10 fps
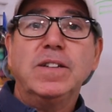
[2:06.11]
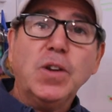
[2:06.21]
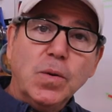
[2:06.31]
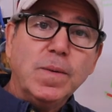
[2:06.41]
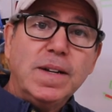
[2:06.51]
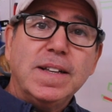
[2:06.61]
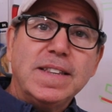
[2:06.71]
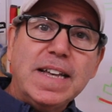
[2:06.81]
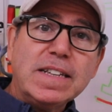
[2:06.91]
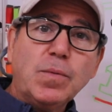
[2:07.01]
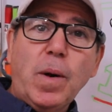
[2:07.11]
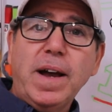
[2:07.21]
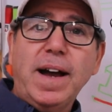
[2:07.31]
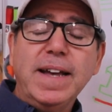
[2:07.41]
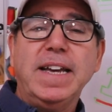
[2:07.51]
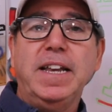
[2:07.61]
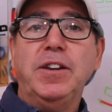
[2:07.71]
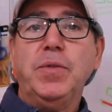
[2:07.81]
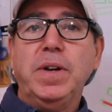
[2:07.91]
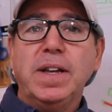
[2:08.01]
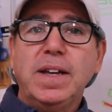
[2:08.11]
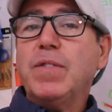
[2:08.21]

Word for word: So that's why I get into it.